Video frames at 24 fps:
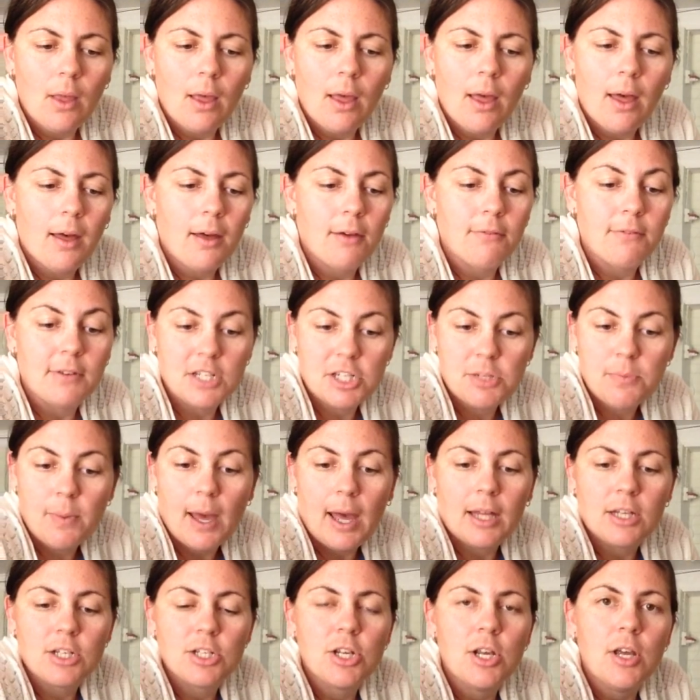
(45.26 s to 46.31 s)
a veggie
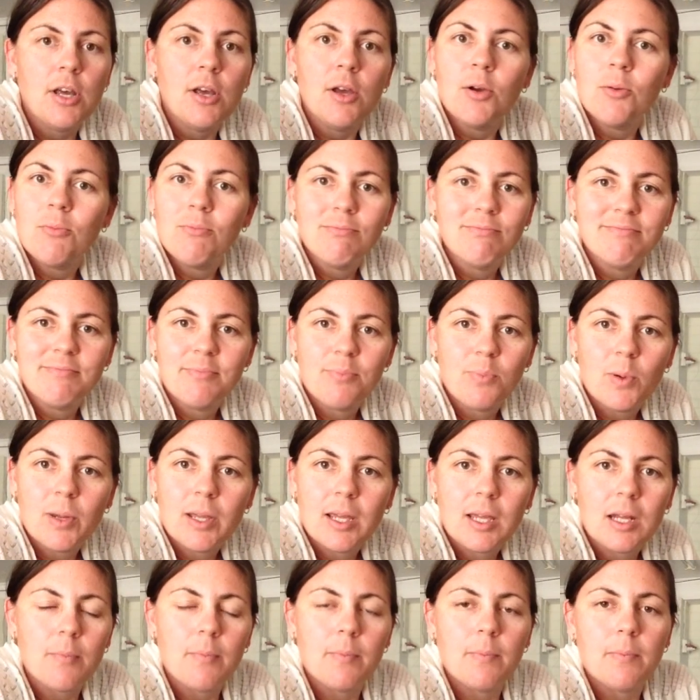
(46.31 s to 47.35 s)
patch, bring
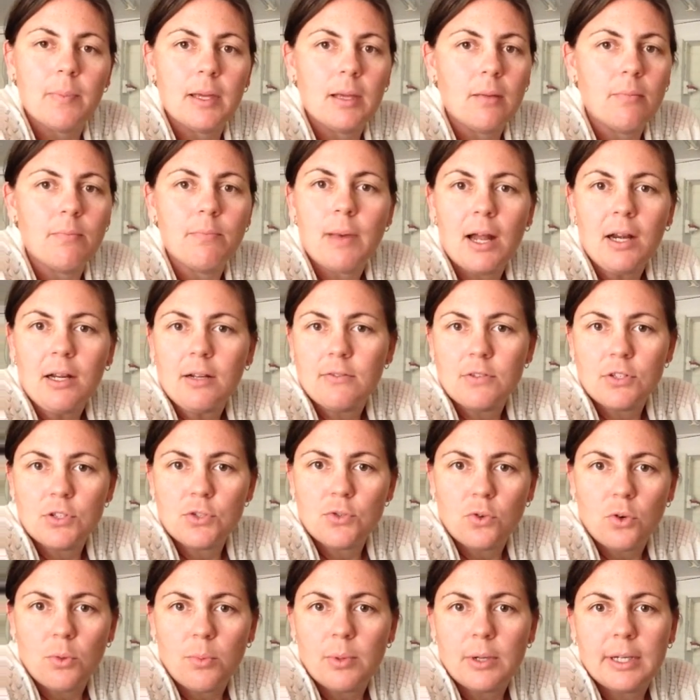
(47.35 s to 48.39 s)
in a big pung of
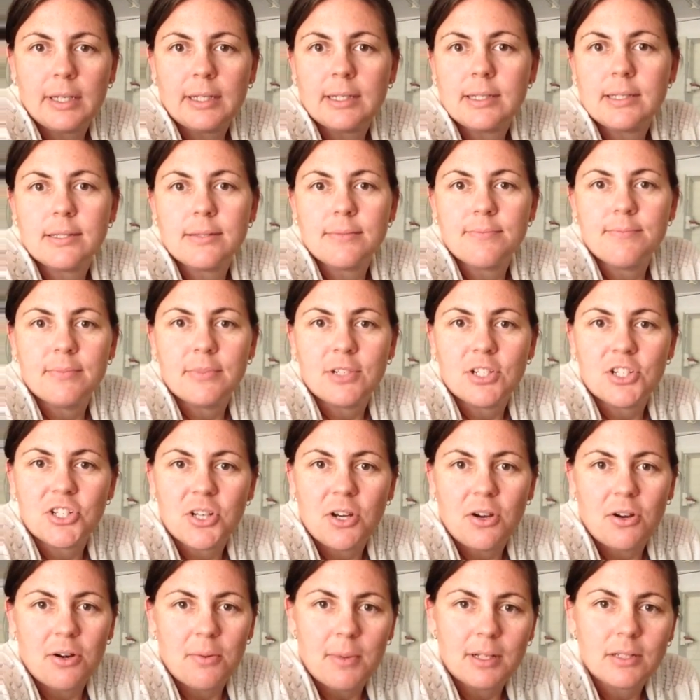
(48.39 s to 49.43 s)
strawberries and
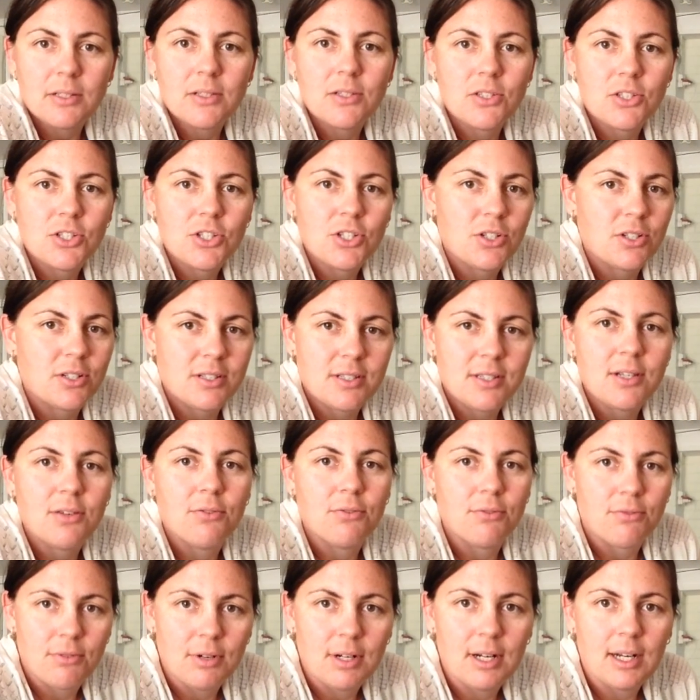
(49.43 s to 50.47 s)
share it amongst the students. They
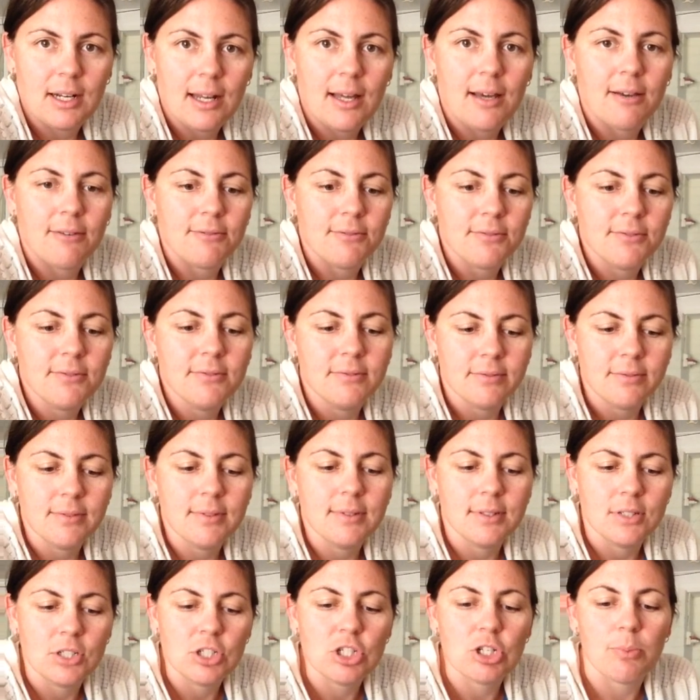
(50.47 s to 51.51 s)
will really love
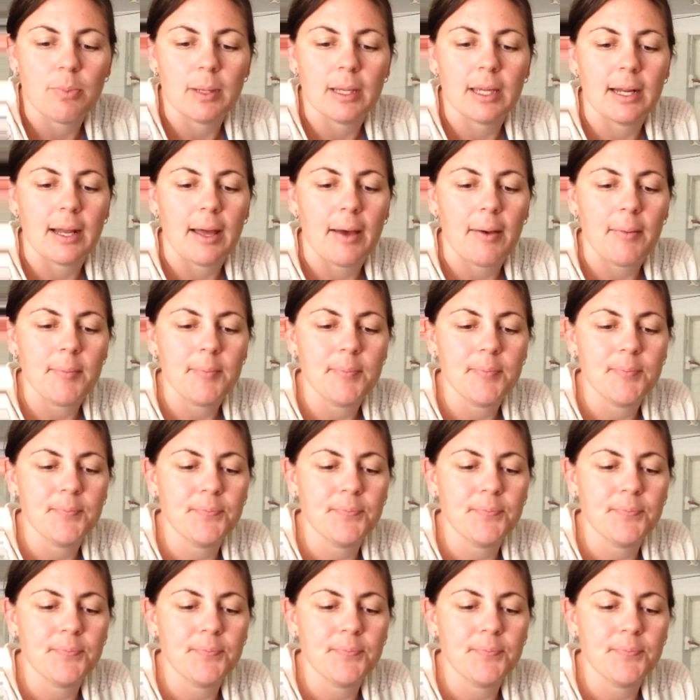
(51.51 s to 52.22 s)
chopping it up.